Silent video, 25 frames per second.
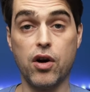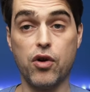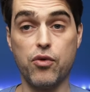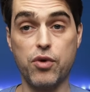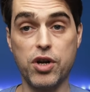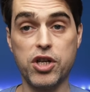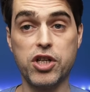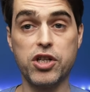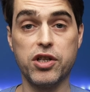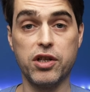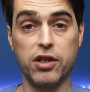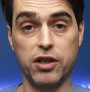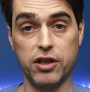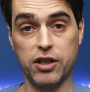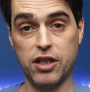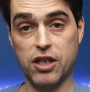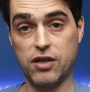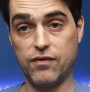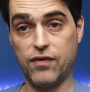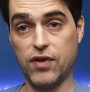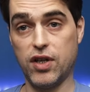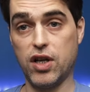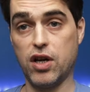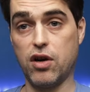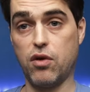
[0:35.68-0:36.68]
Originally,
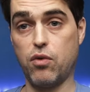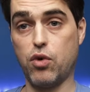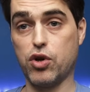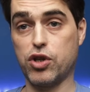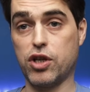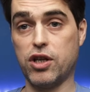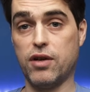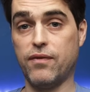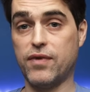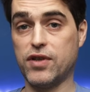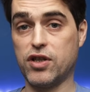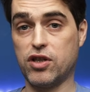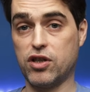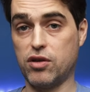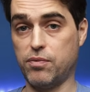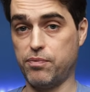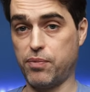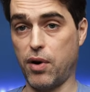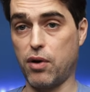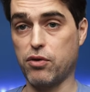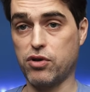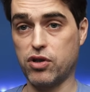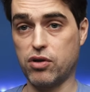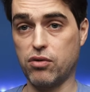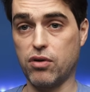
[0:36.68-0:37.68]
this video wasn't even
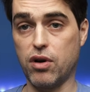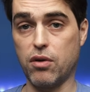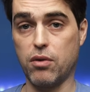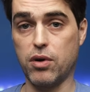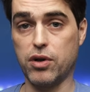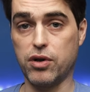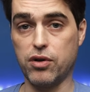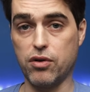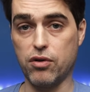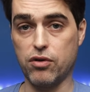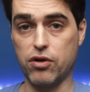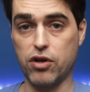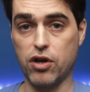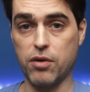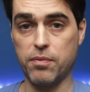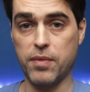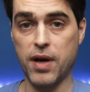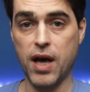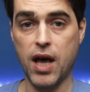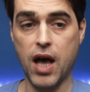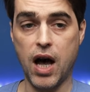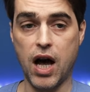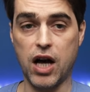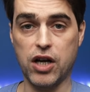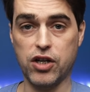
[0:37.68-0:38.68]
supposed to go on YouTube.
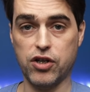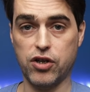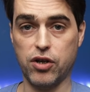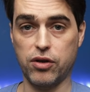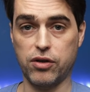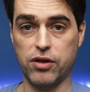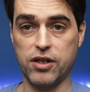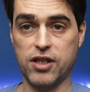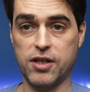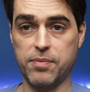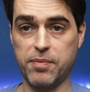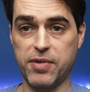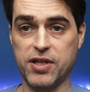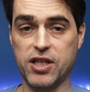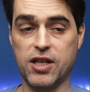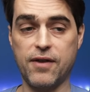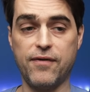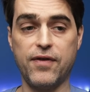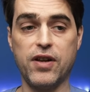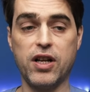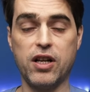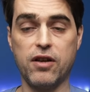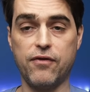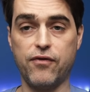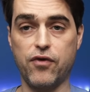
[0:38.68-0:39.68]
I shot it
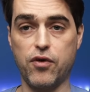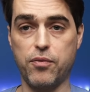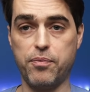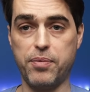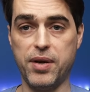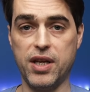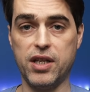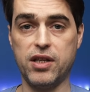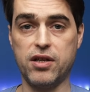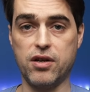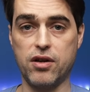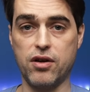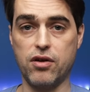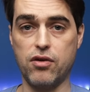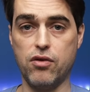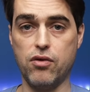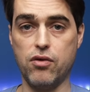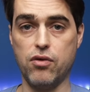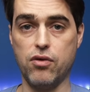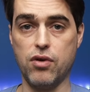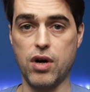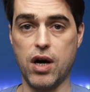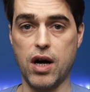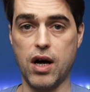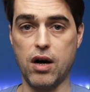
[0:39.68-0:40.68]
specifically for Peter,
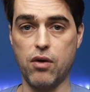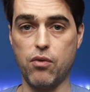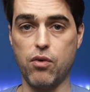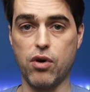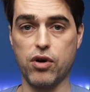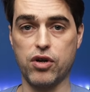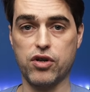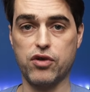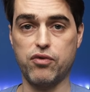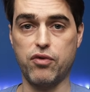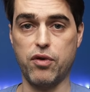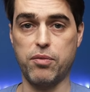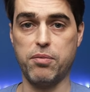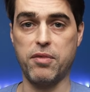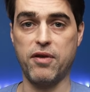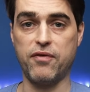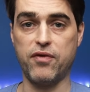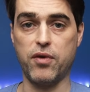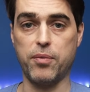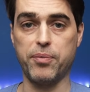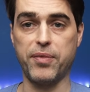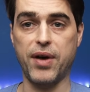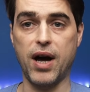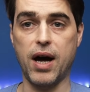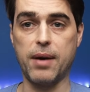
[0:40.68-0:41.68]
who works with me
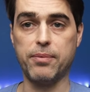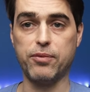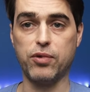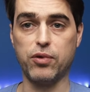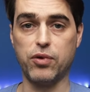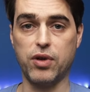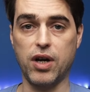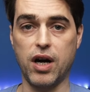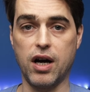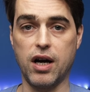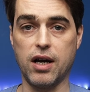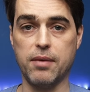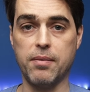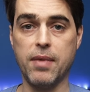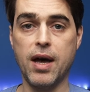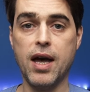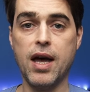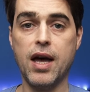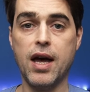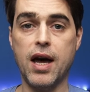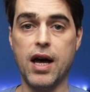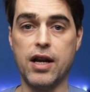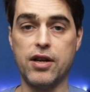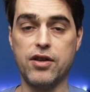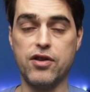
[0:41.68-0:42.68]
from time to time,
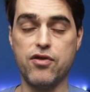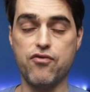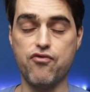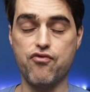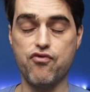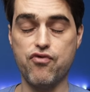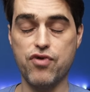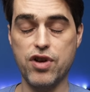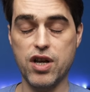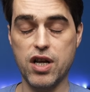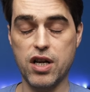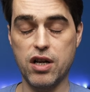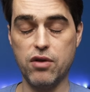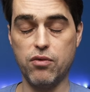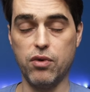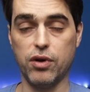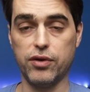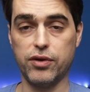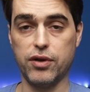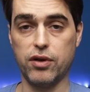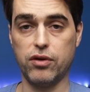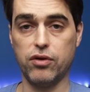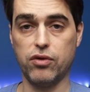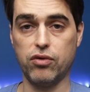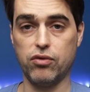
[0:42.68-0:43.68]
and he really
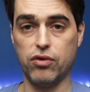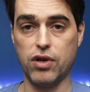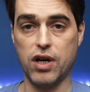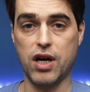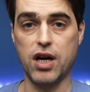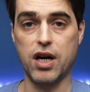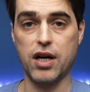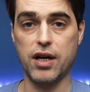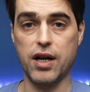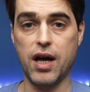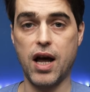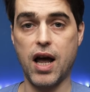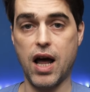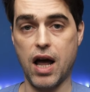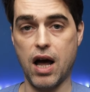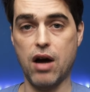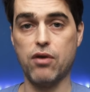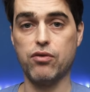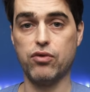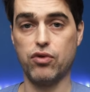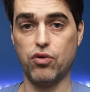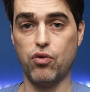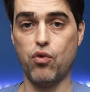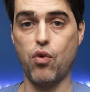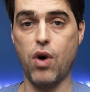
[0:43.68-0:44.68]
wanted to learn
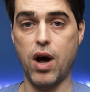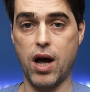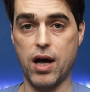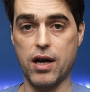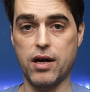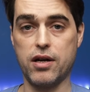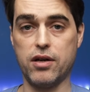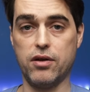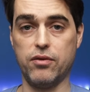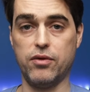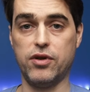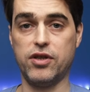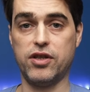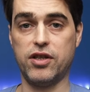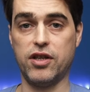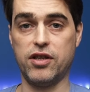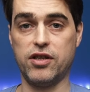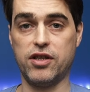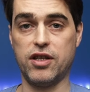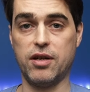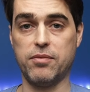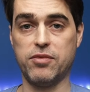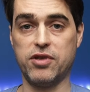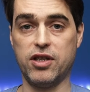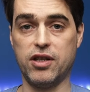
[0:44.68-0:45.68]
how to wire those
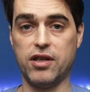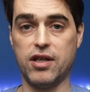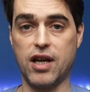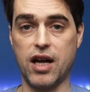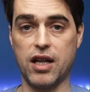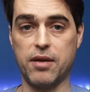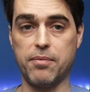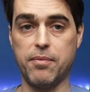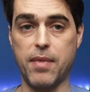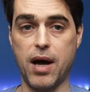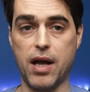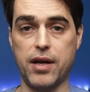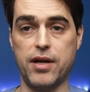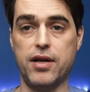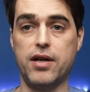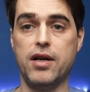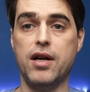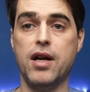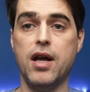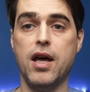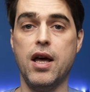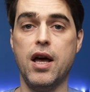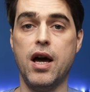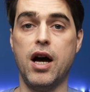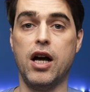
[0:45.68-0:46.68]
systems in that
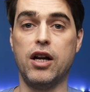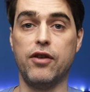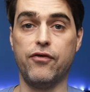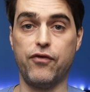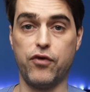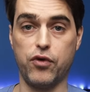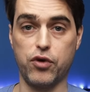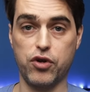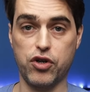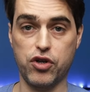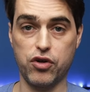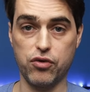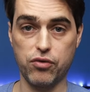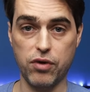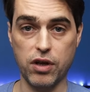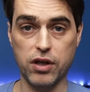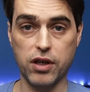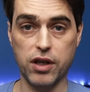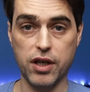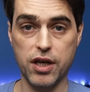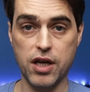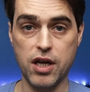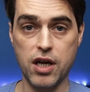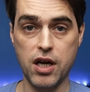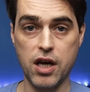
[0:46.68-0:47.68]
manner.
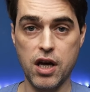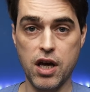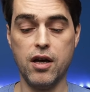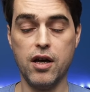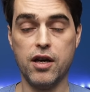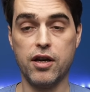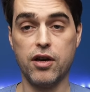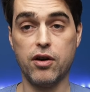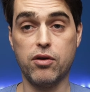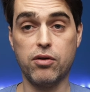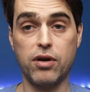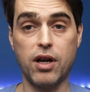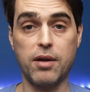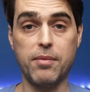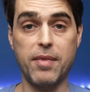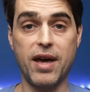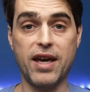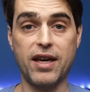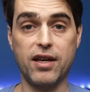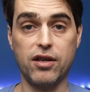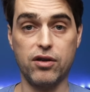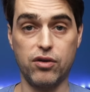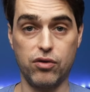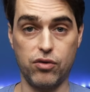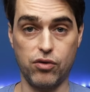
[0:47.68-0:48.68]
Unfortunately, he couldn't
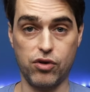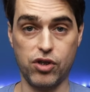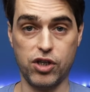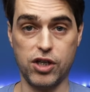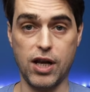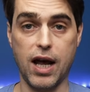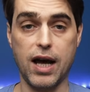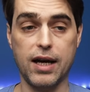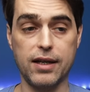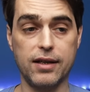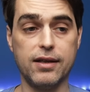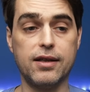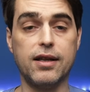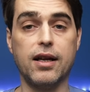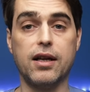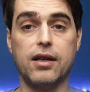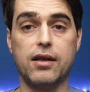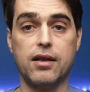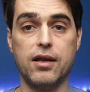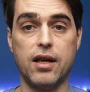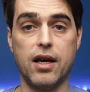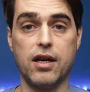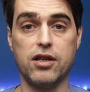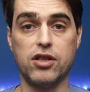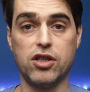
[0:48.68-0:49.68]
make it to site
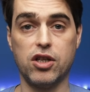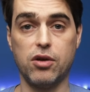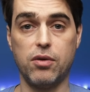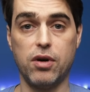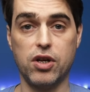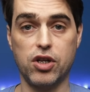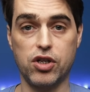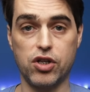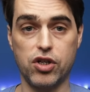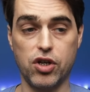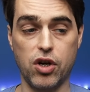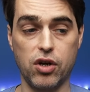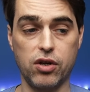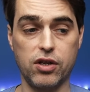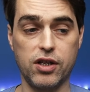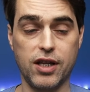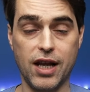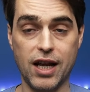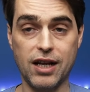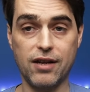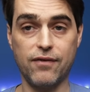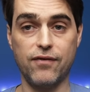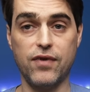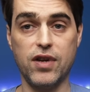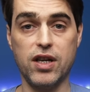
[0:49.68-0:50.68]
that day, so I shot
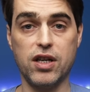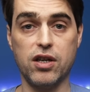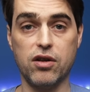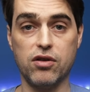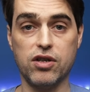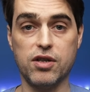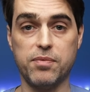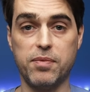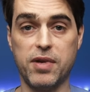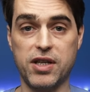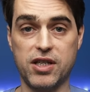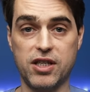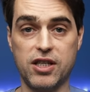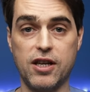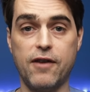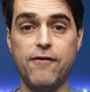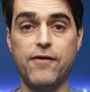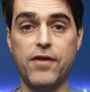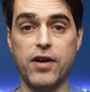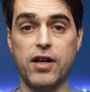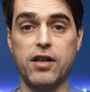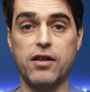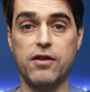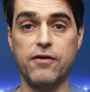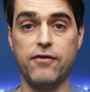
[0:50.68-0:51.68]
that video
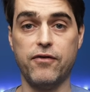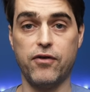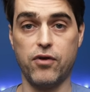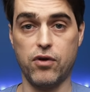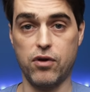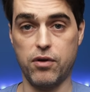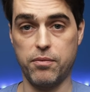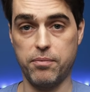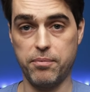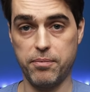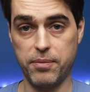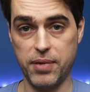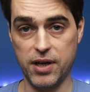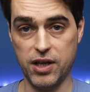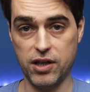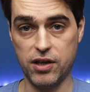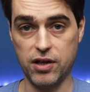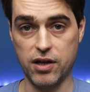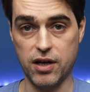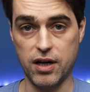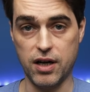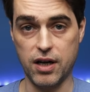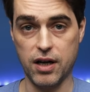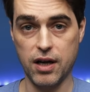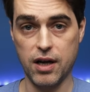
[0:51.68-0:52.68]
specifically for
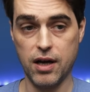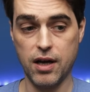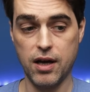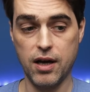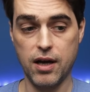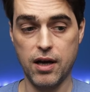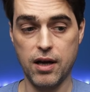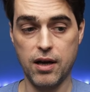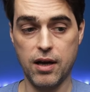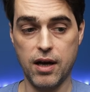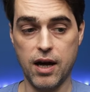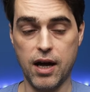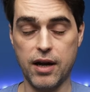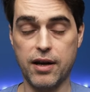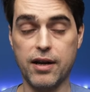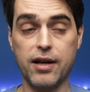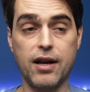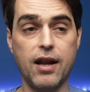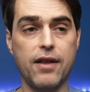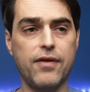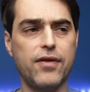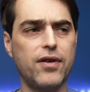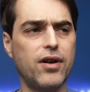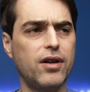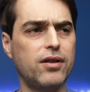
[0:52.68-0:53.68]
Peter. And
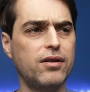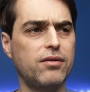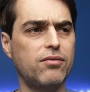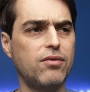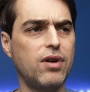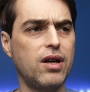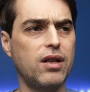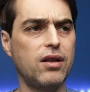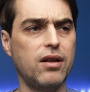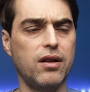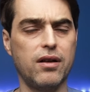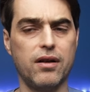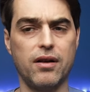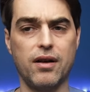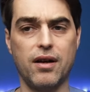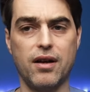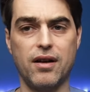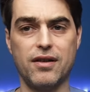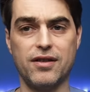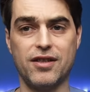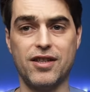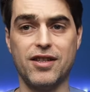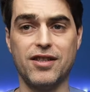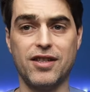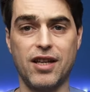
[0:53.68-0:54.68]
then I thought, well,
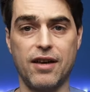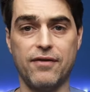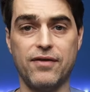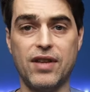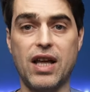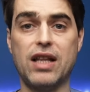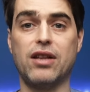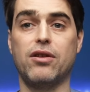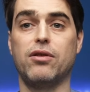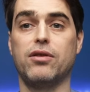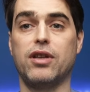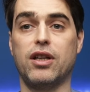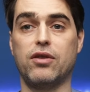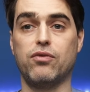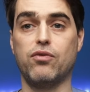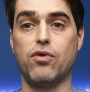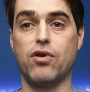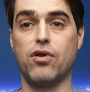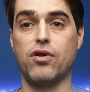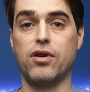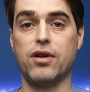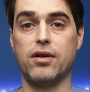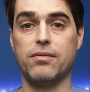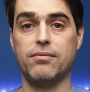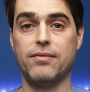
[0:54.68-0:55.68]
since I've done all that
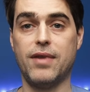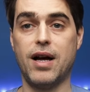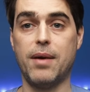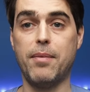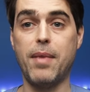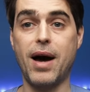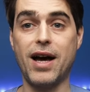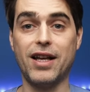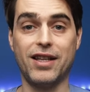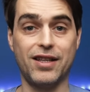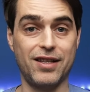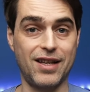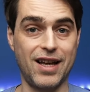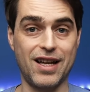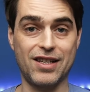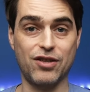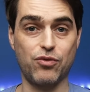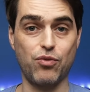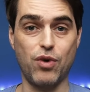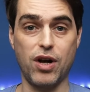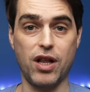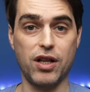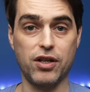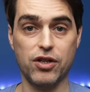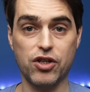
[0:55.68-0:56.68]
work, I might
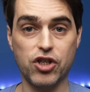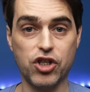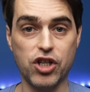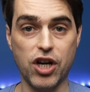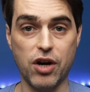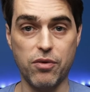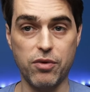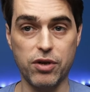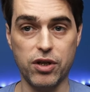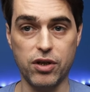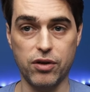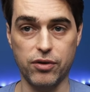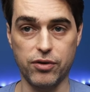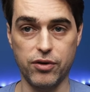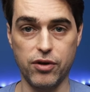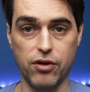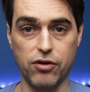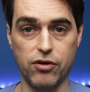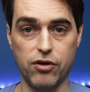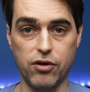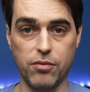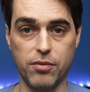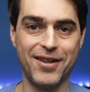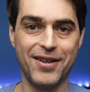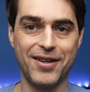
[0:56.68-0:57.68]
as well share it on
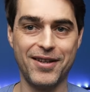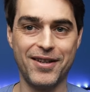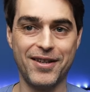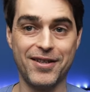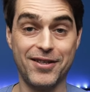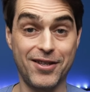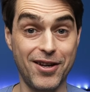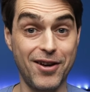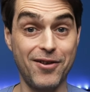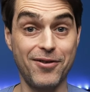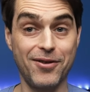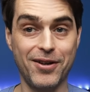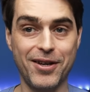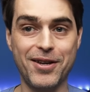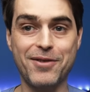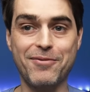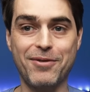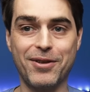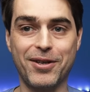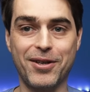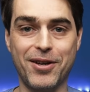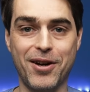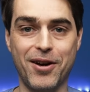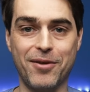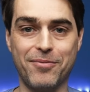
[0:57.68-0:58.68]
YouTube. So
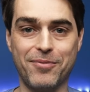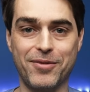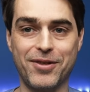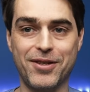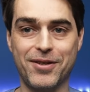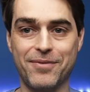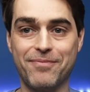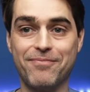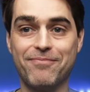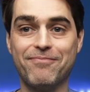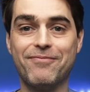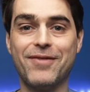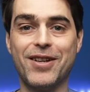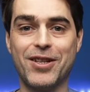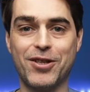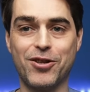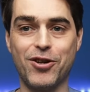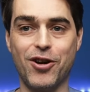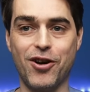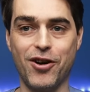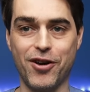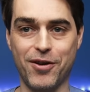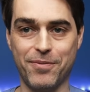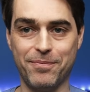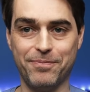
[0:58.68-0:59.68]
here it comes.
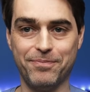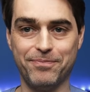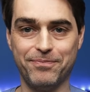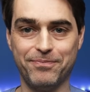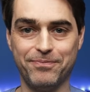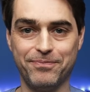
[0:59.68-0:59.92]
Enjoy!